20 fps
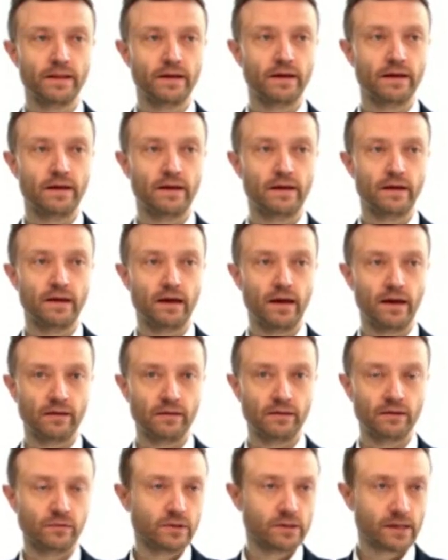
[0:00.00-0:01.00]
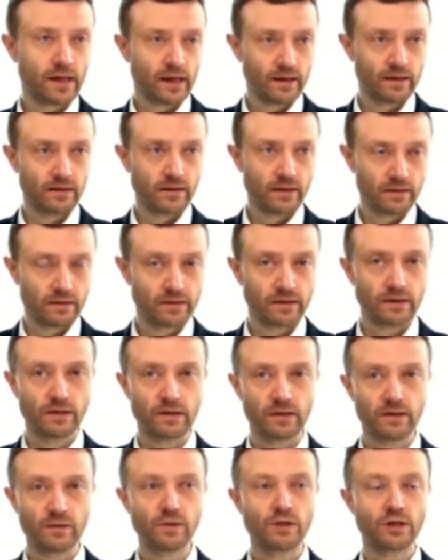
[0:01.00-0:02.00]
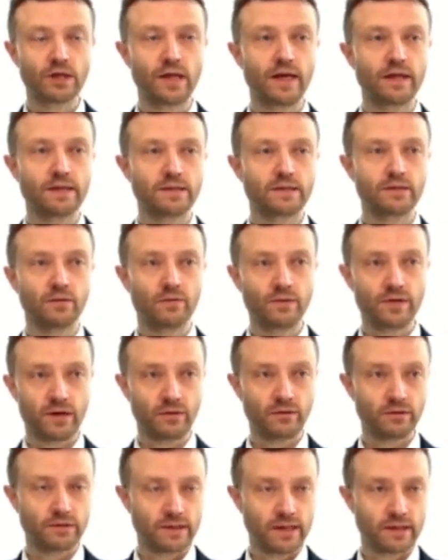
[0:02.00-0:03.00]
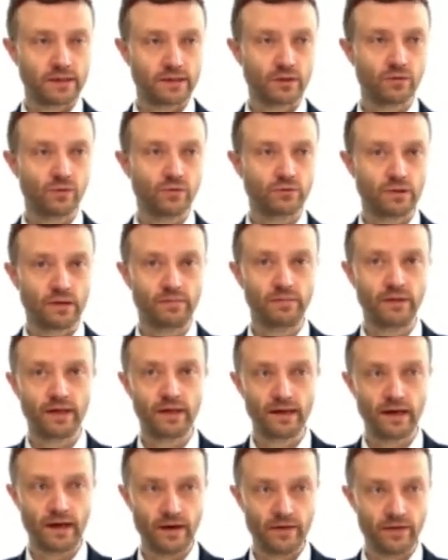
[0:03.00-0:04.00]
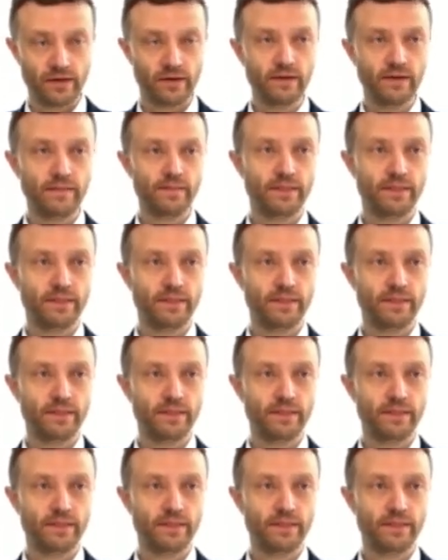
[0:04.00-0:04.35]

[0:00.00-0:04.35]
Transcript: And in which case, no withholding tax is going to apply either,